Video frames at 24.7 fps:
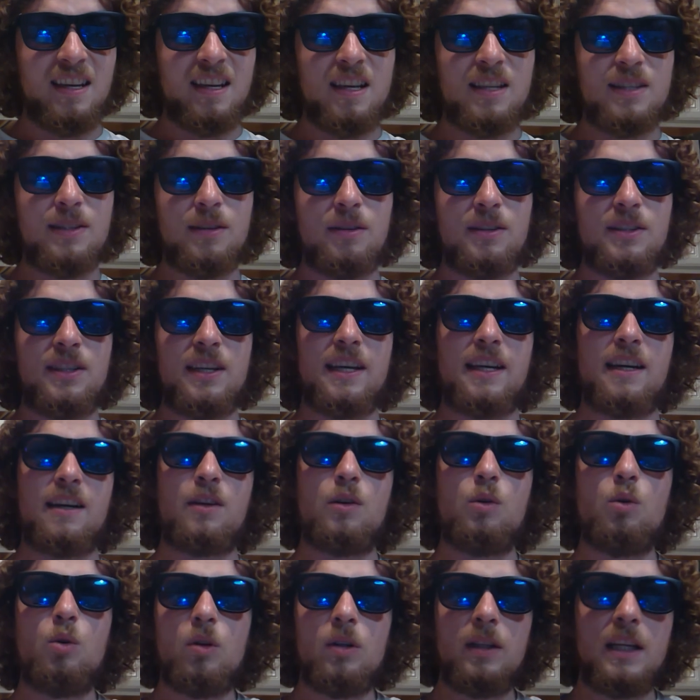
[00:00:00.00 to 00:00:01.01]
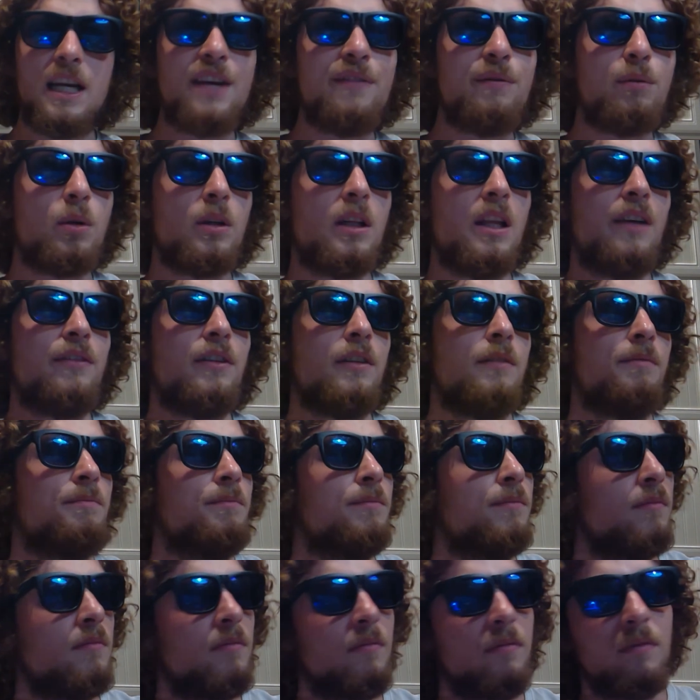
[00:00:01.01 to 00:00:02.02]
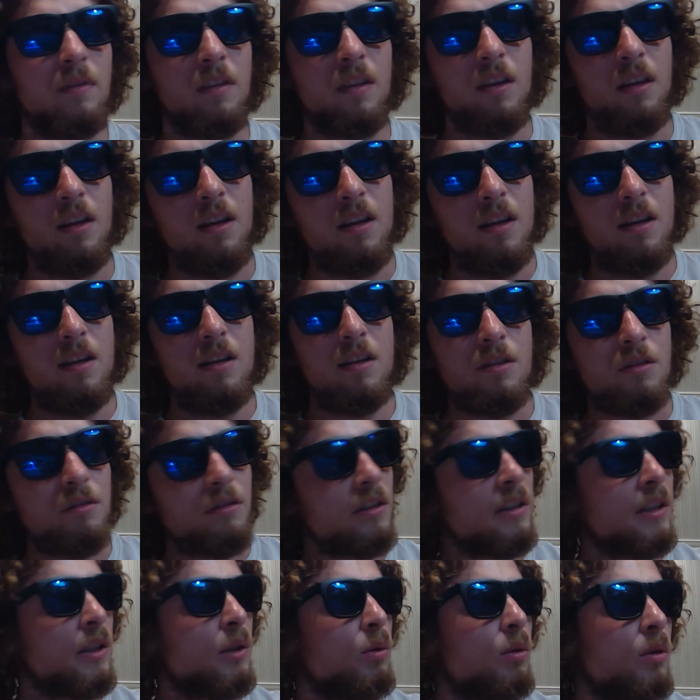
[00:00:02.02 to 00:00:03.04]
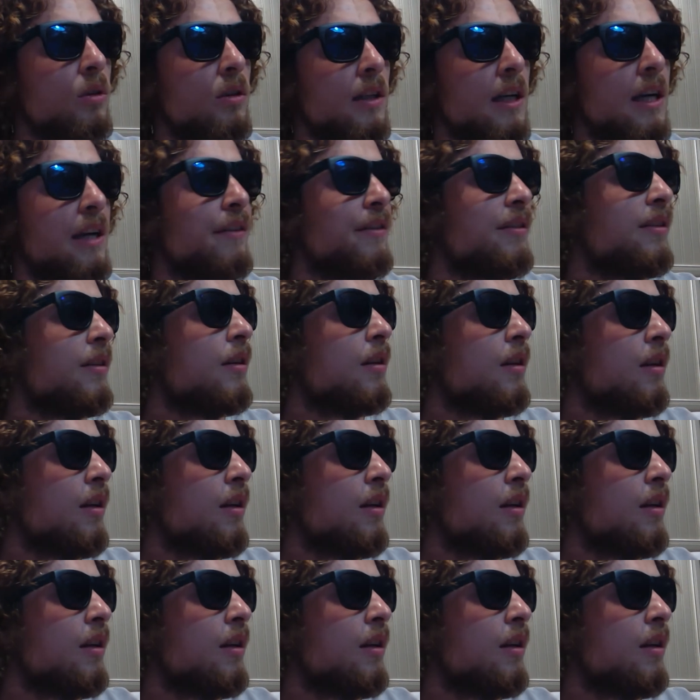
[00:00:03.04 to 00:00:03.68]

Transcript: So it's like a cool life we're living. It's a really cool life.